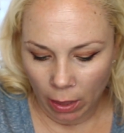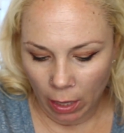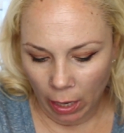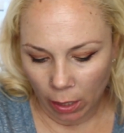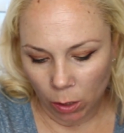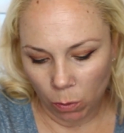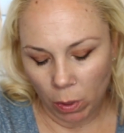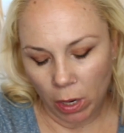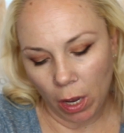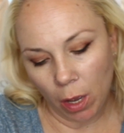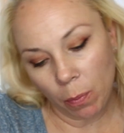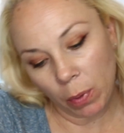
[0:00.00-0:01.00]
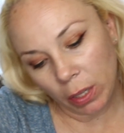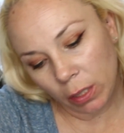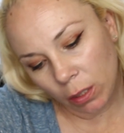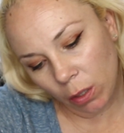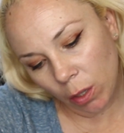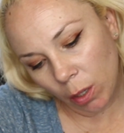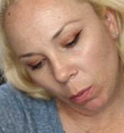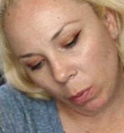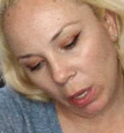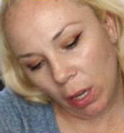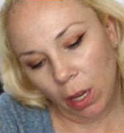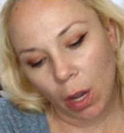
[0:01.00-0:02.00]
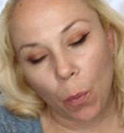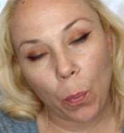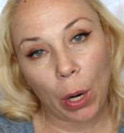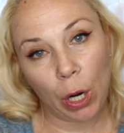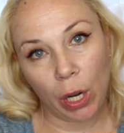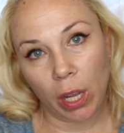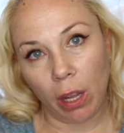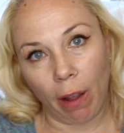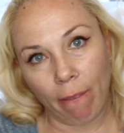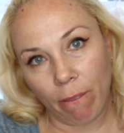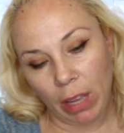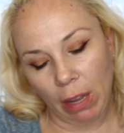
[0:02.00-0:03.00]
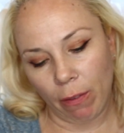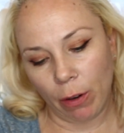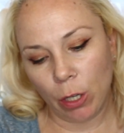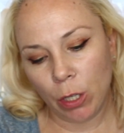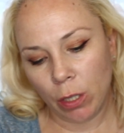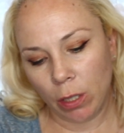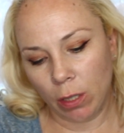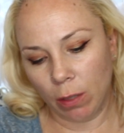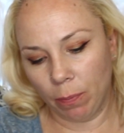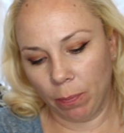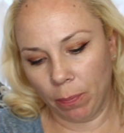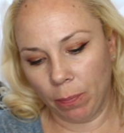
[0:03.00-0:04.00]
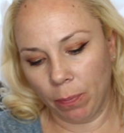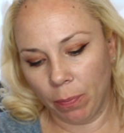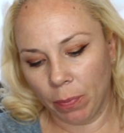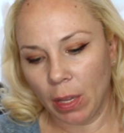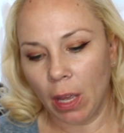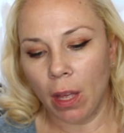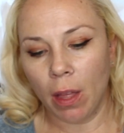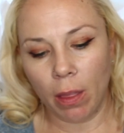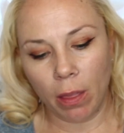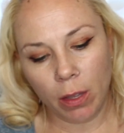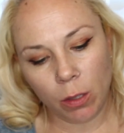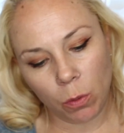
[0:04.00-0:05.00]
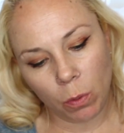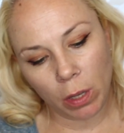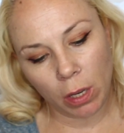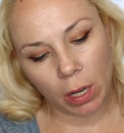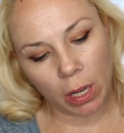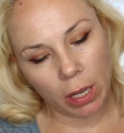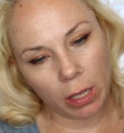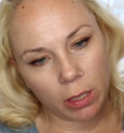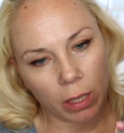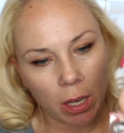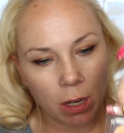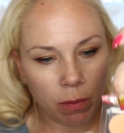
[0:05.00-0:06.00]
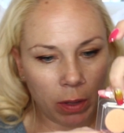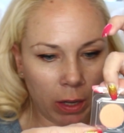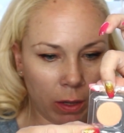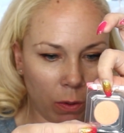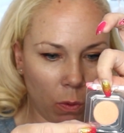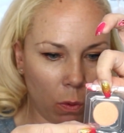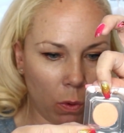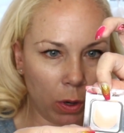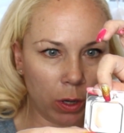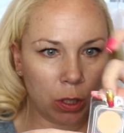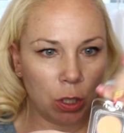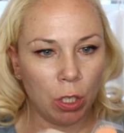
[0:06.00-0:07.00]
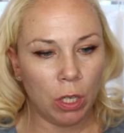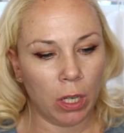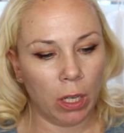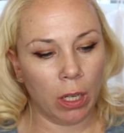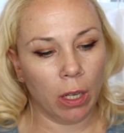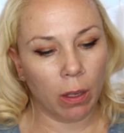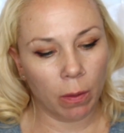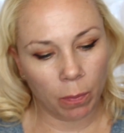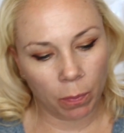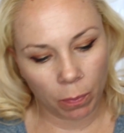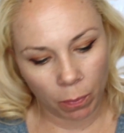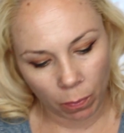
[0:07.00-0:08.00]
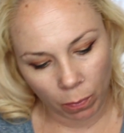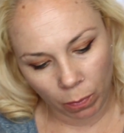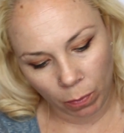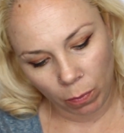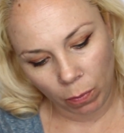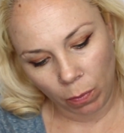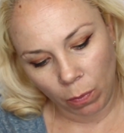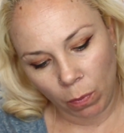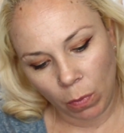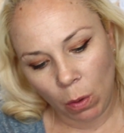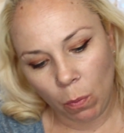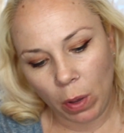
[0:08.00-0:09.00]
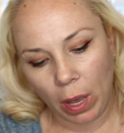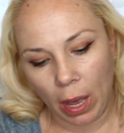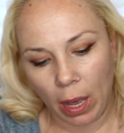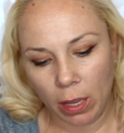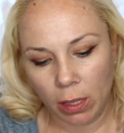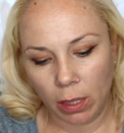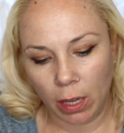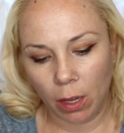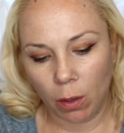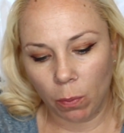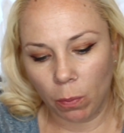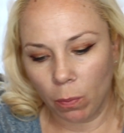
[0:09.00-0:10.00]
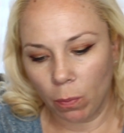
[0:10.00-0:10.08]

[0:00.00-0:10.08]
The next one up is going to be Party Favors. This one is kind of like an orangey, but has like